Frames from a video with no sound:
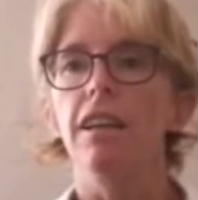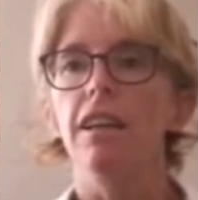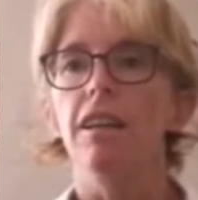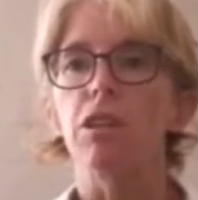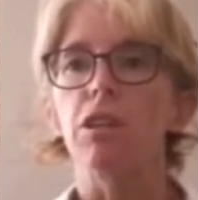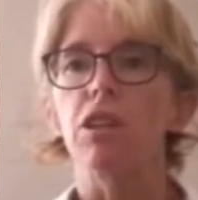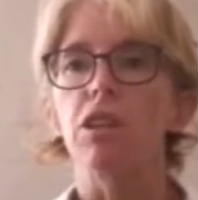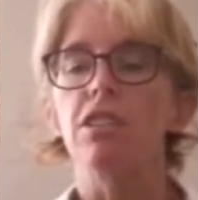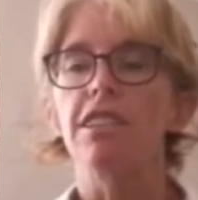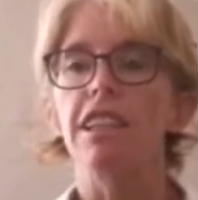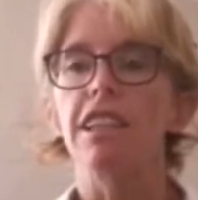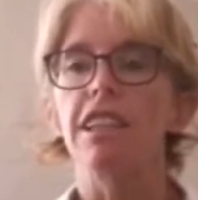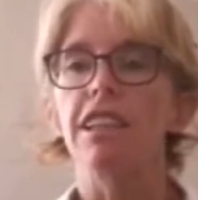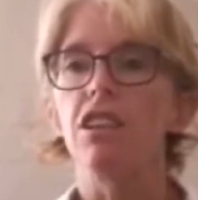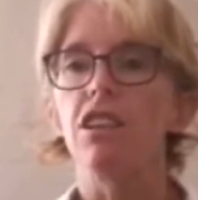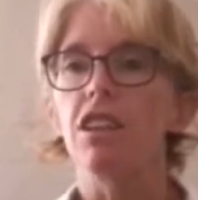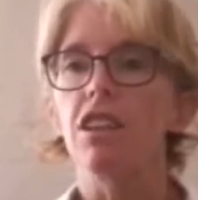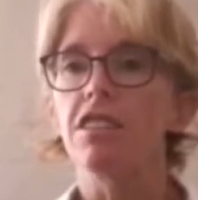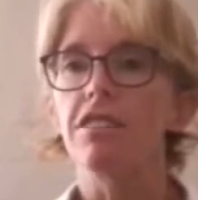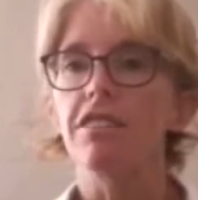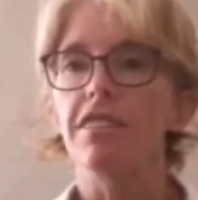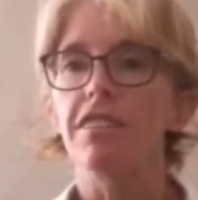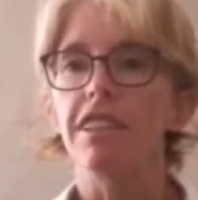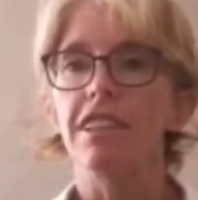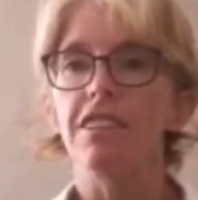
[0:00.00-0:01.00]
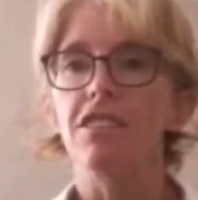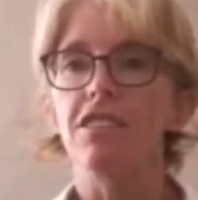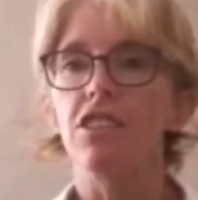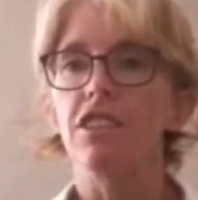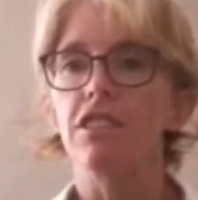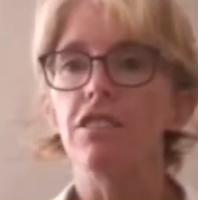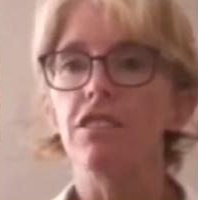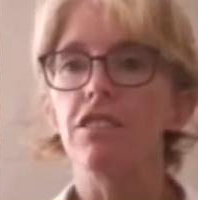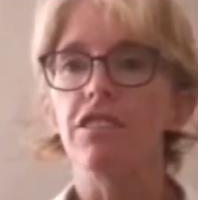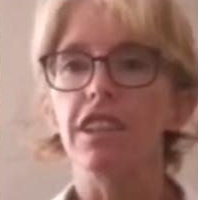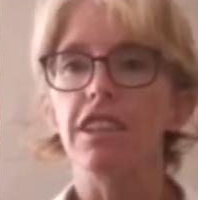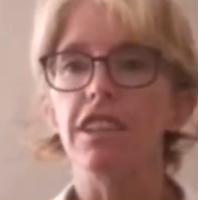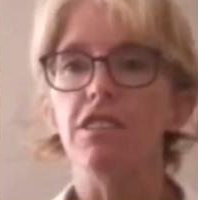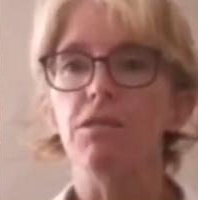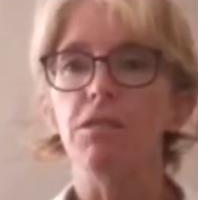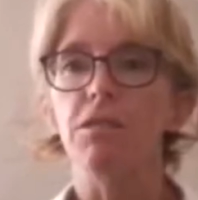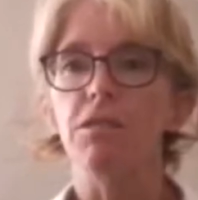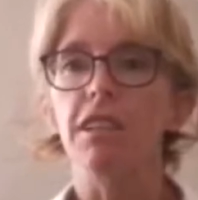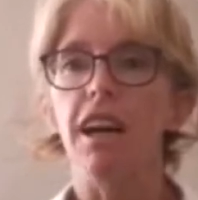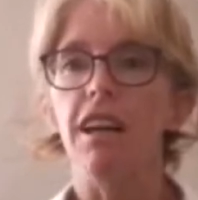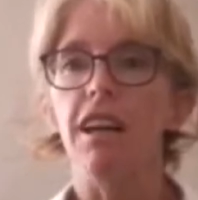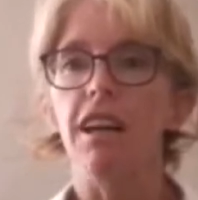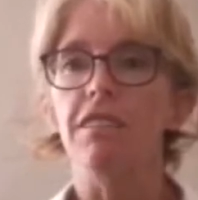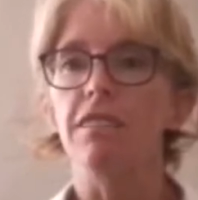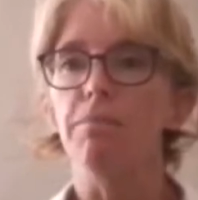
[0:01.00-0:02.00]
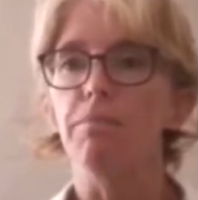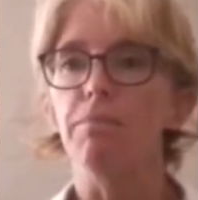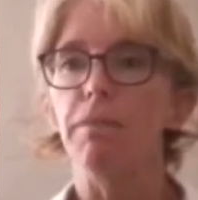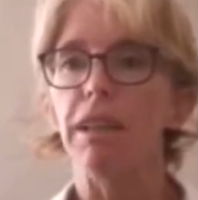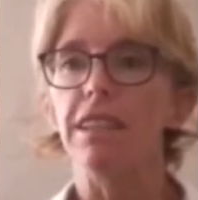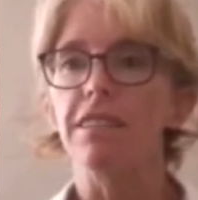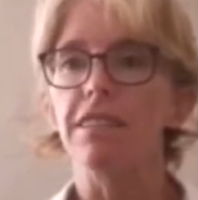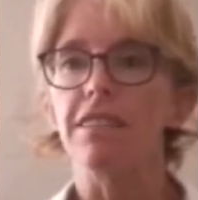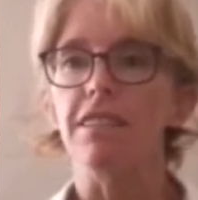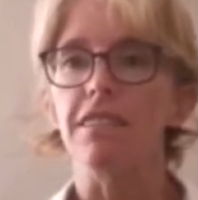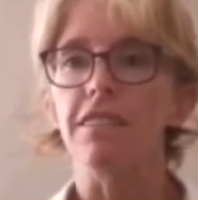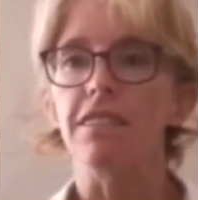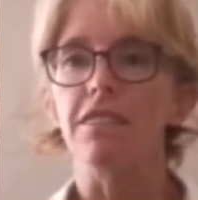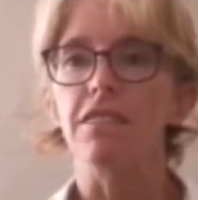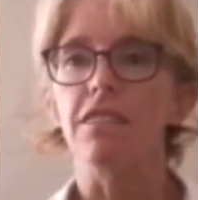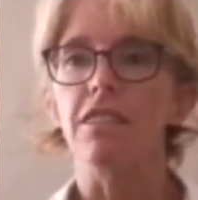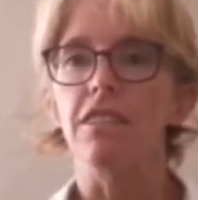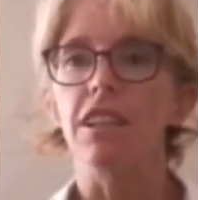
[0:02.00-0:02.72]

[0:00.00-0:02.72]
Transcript: Because there are lots of things you can fix without medicine.